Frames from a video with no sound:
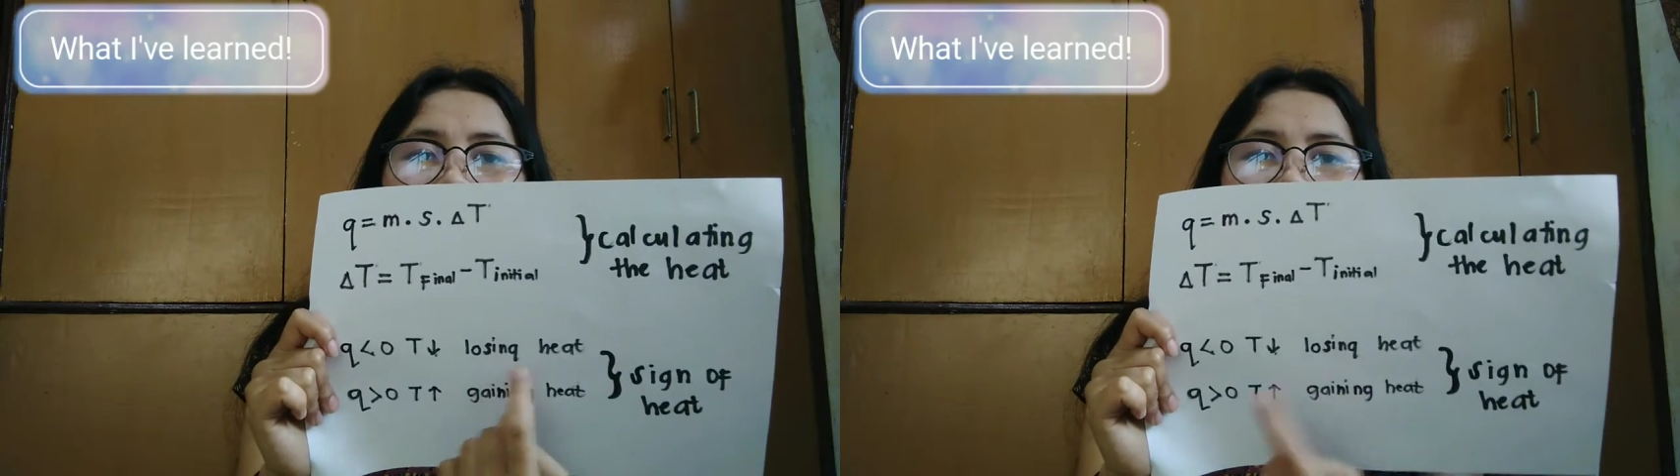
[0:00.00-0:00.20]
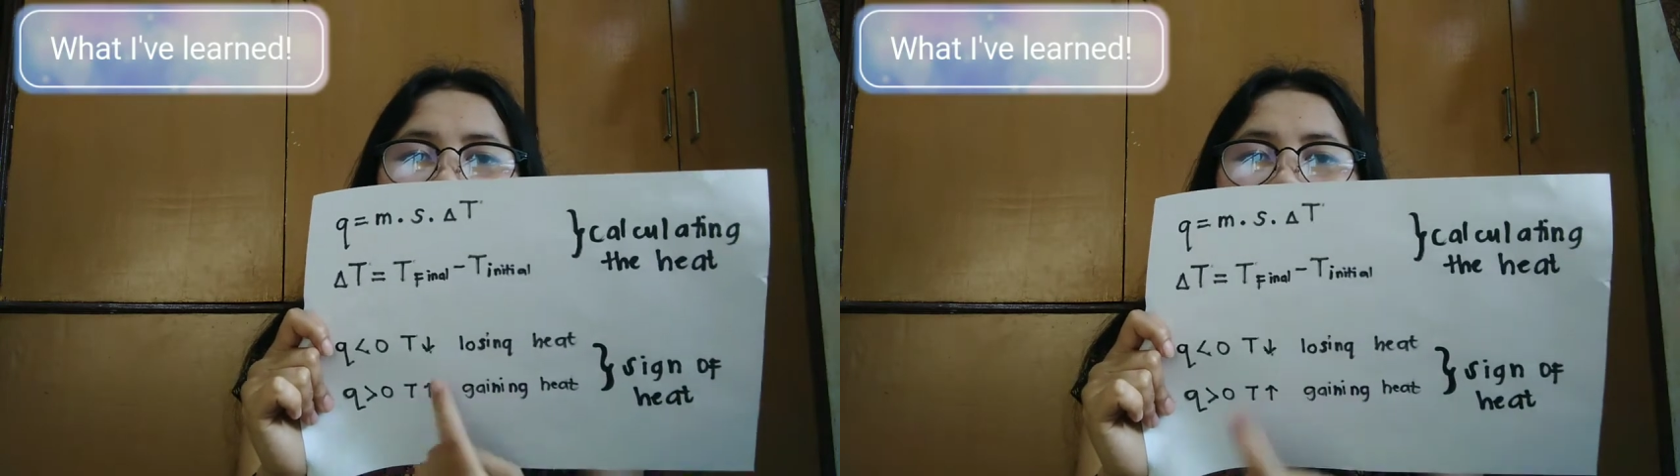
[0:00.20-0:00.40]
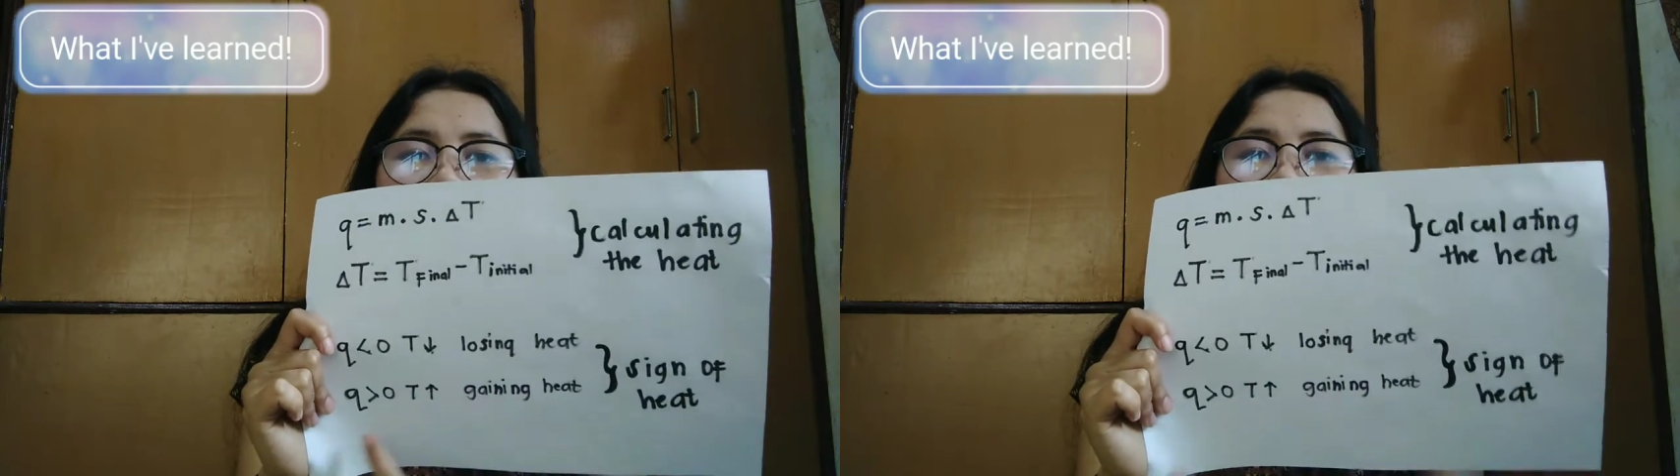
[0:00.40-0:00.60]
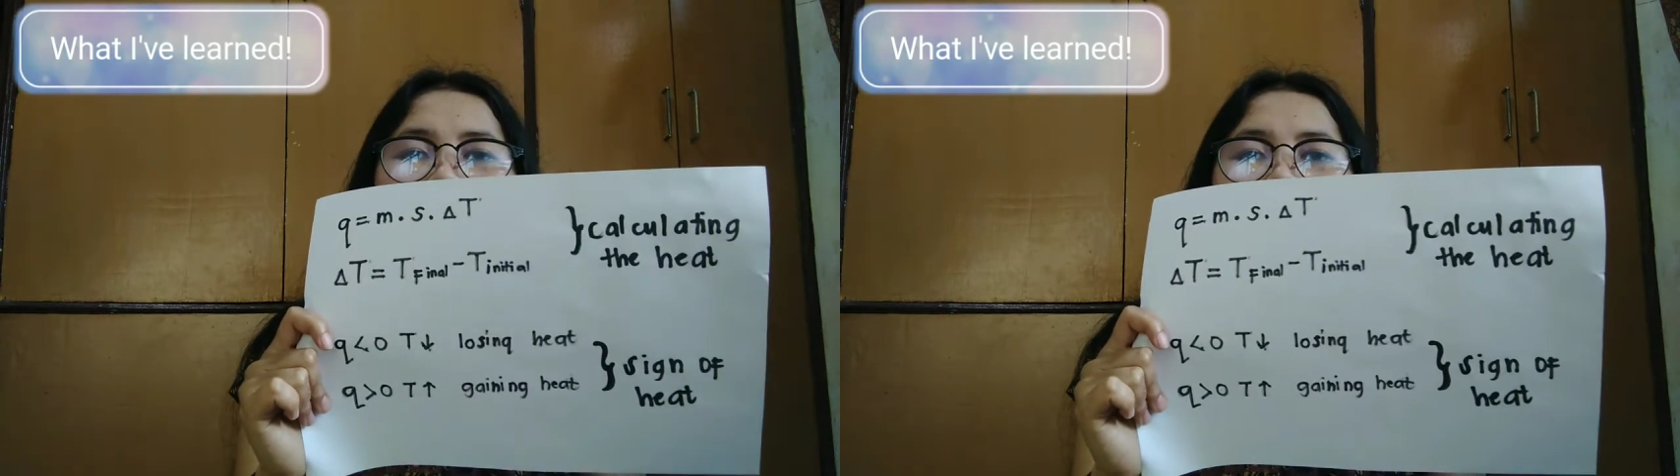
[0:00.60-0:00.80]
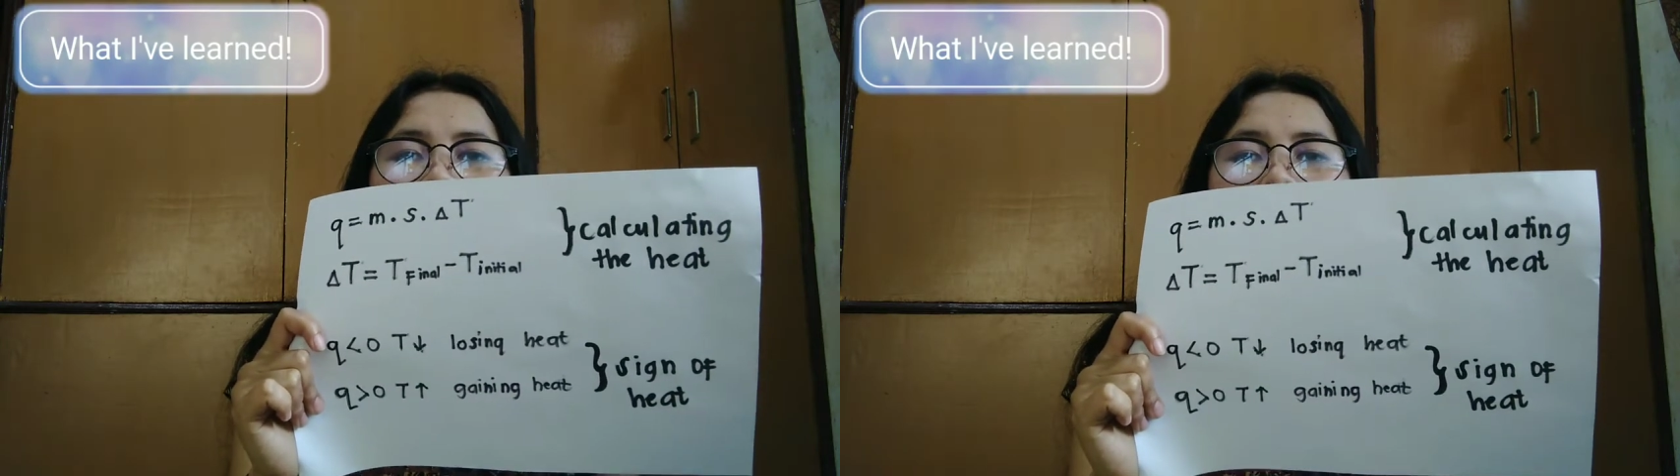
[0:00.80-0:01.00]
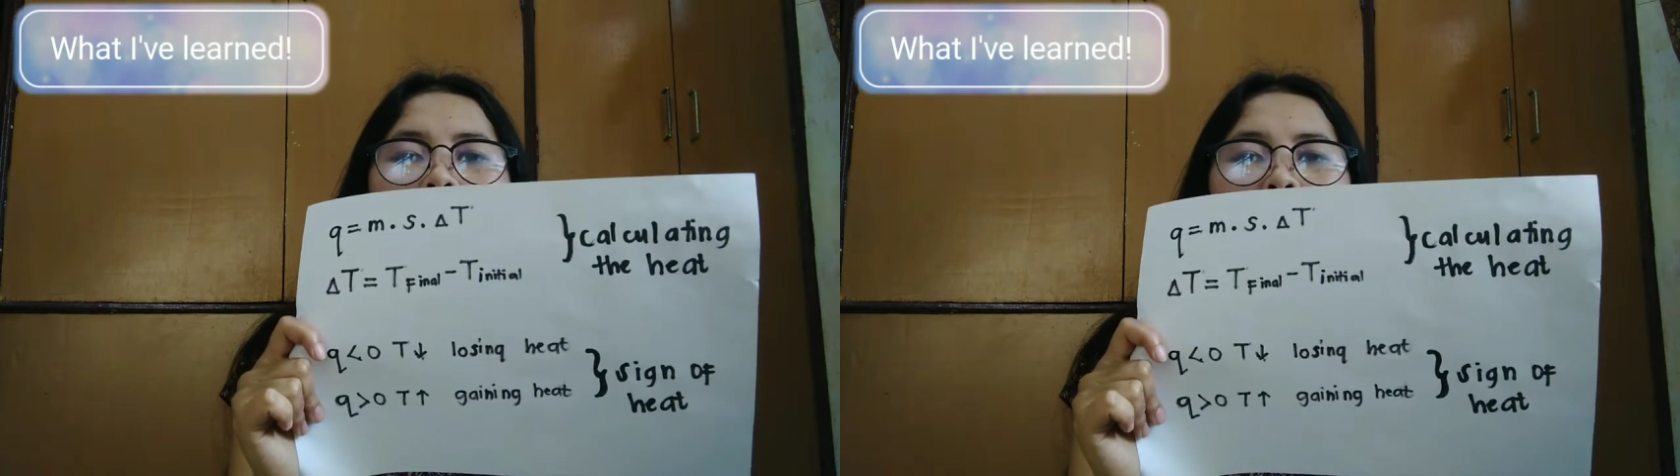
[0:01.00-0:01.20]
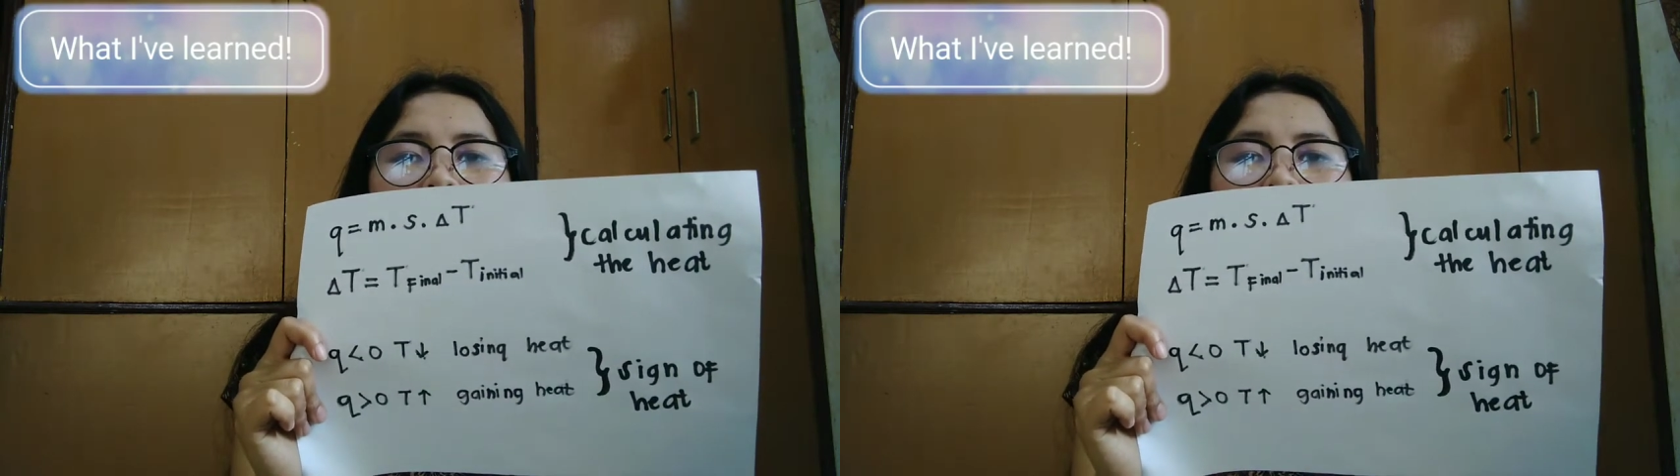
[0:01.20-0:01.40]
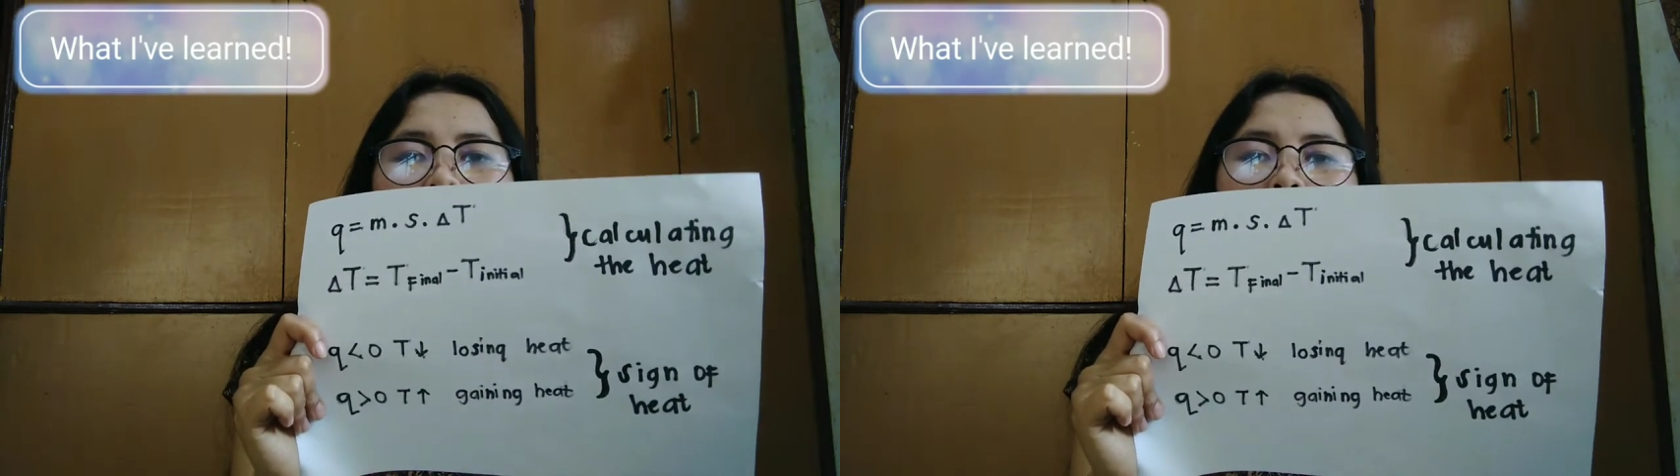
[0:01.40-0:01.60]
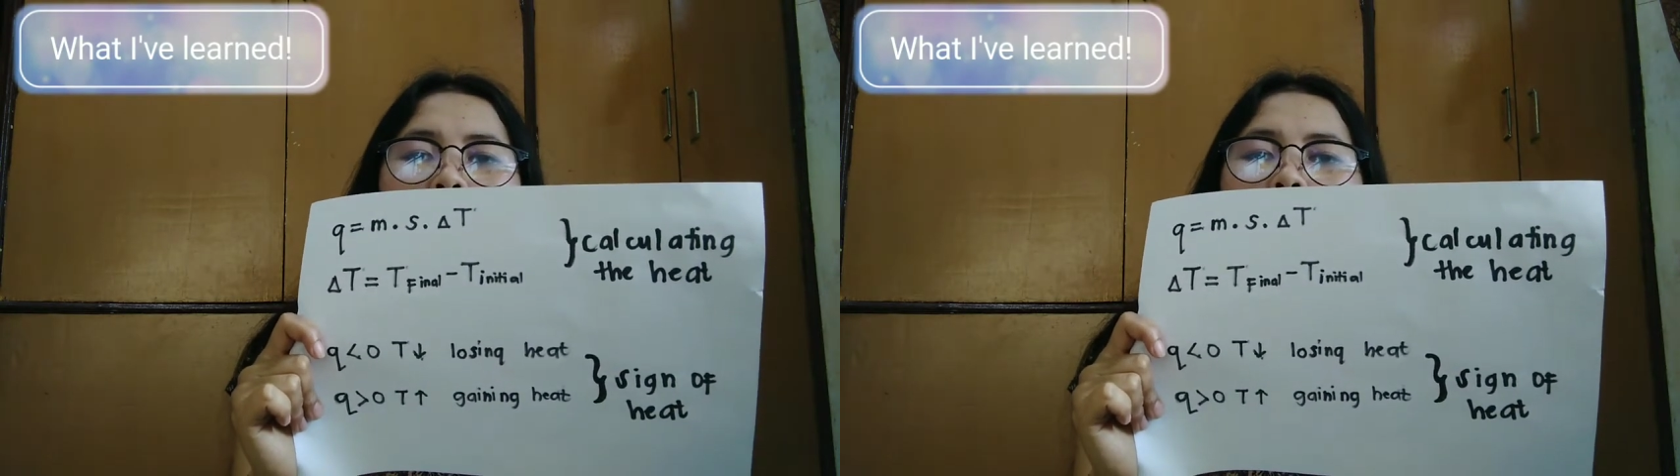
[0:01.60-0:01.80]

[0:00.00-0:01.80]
heat. So